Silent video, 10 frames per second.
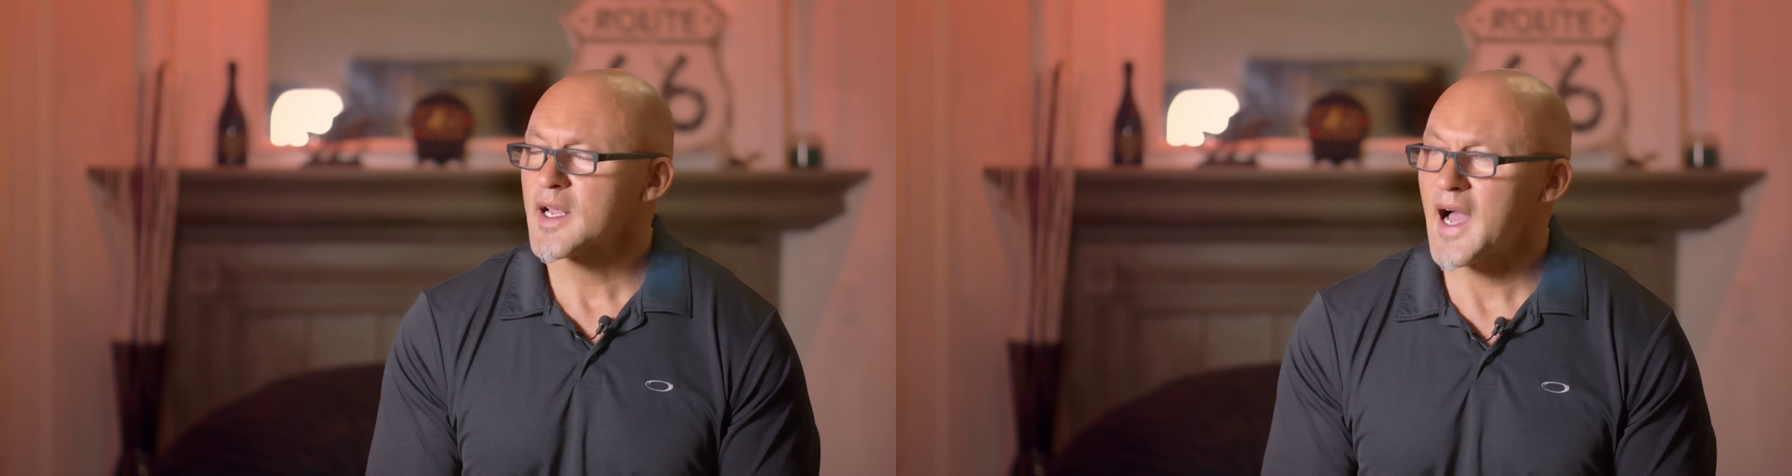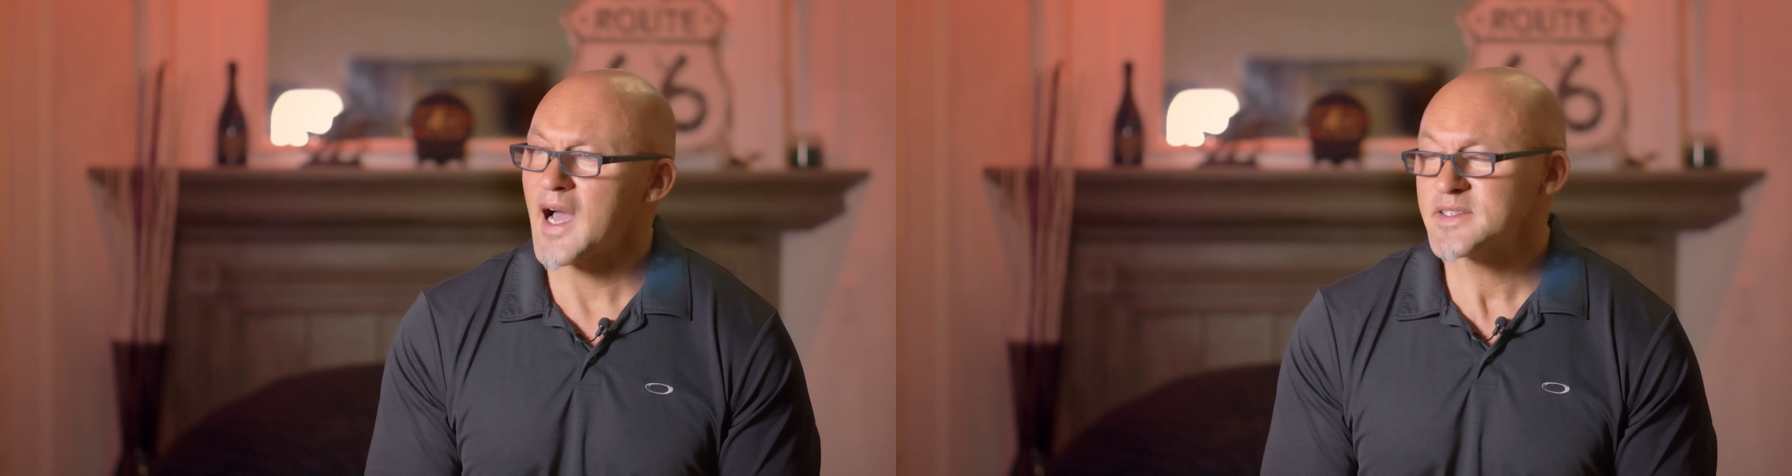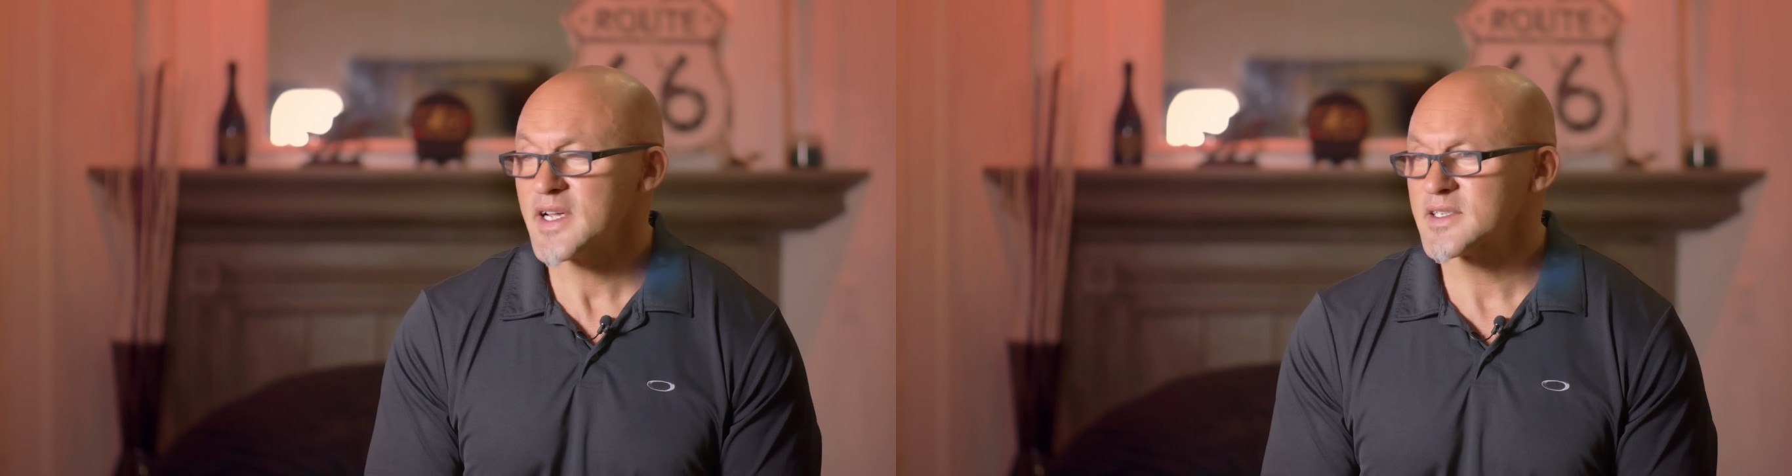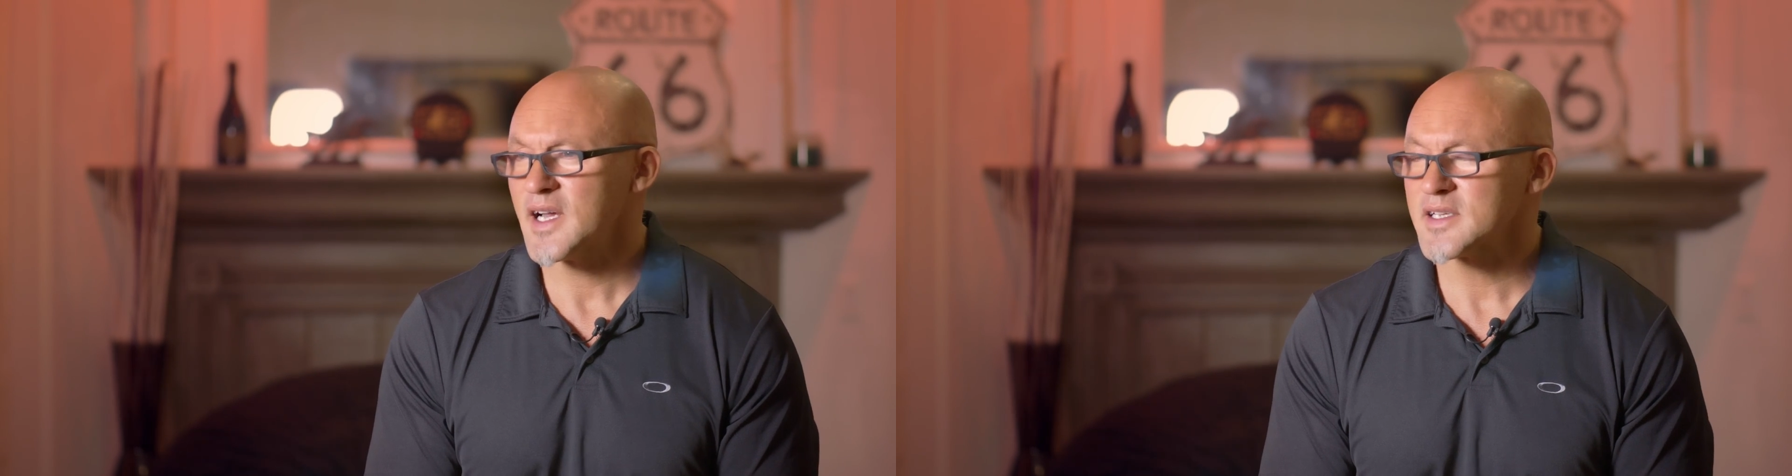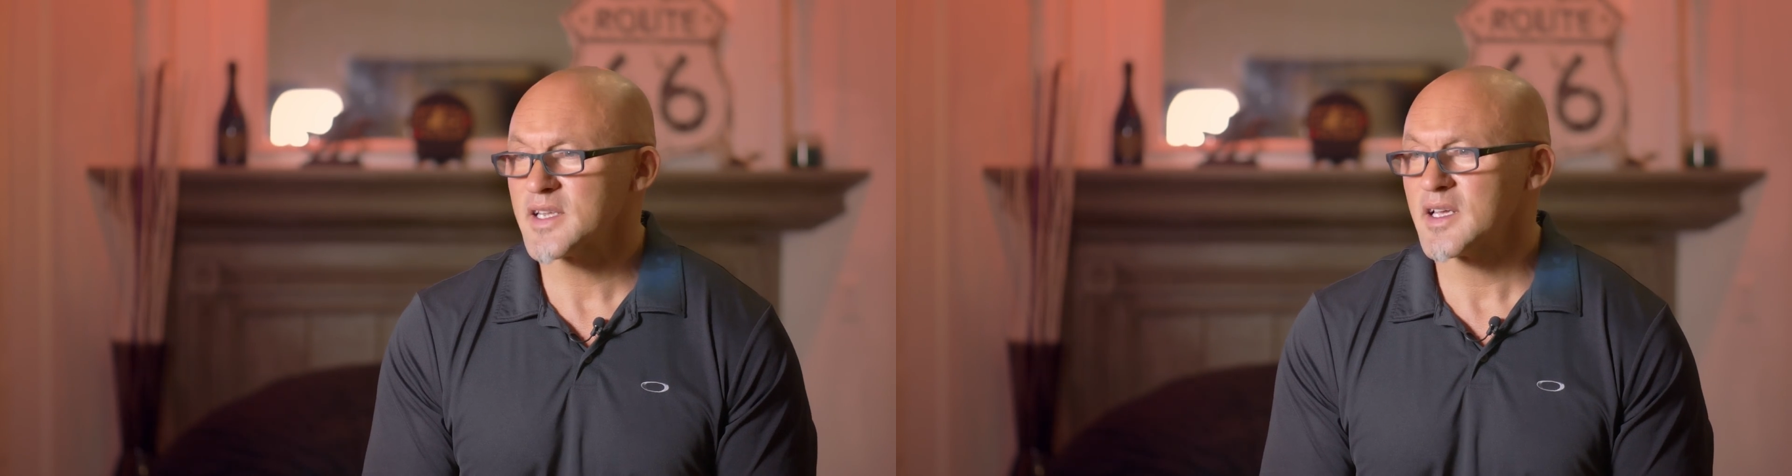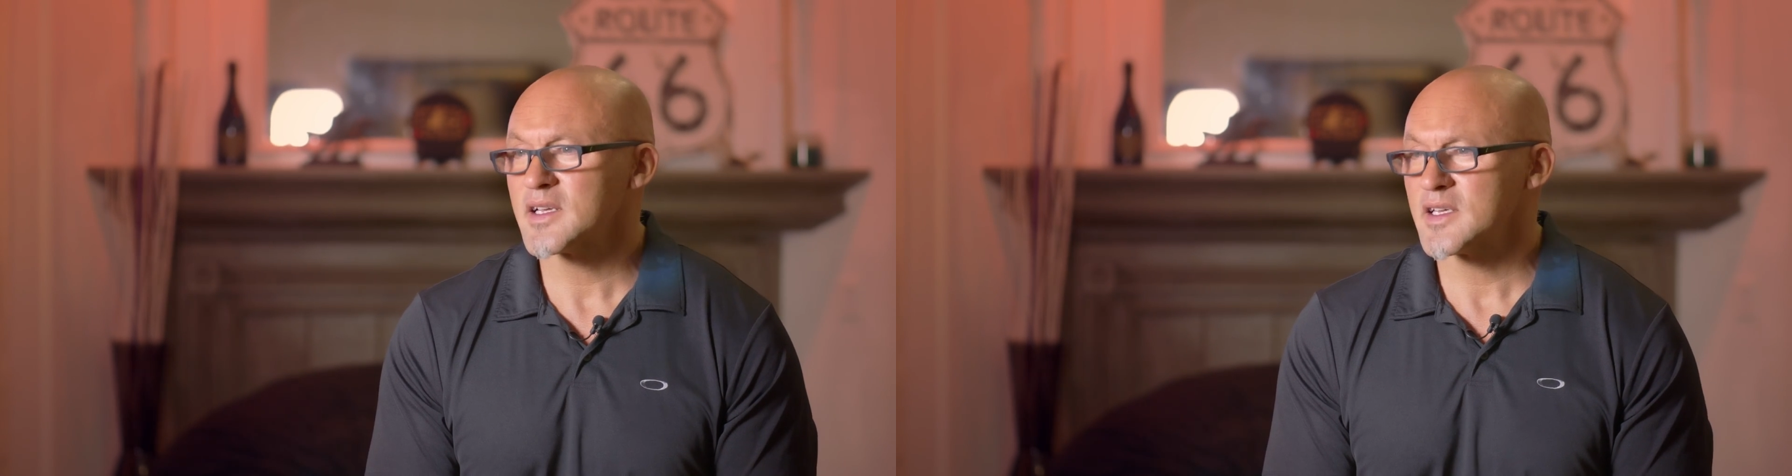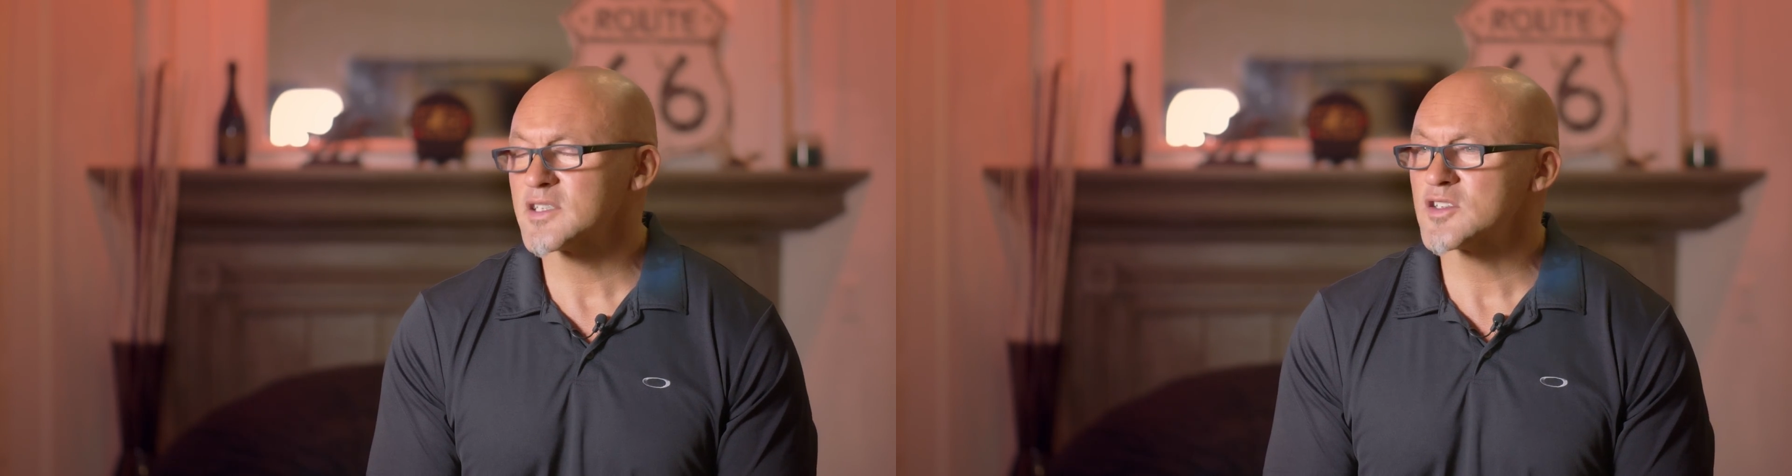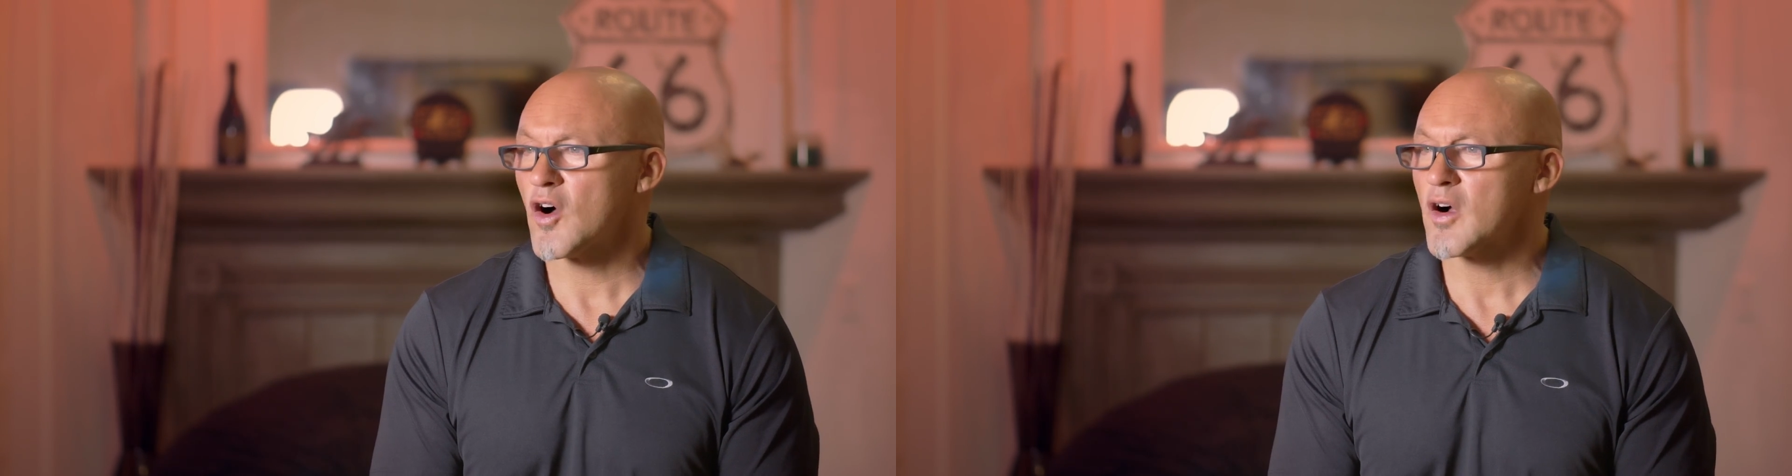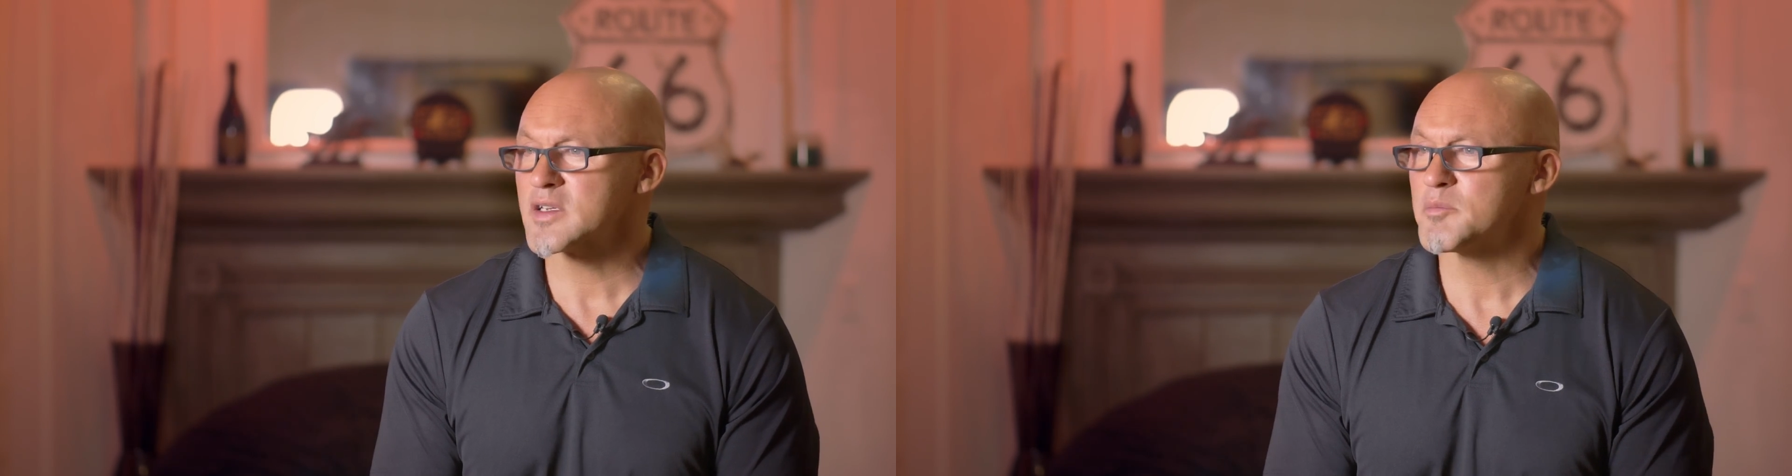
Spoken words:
Contact us, talk to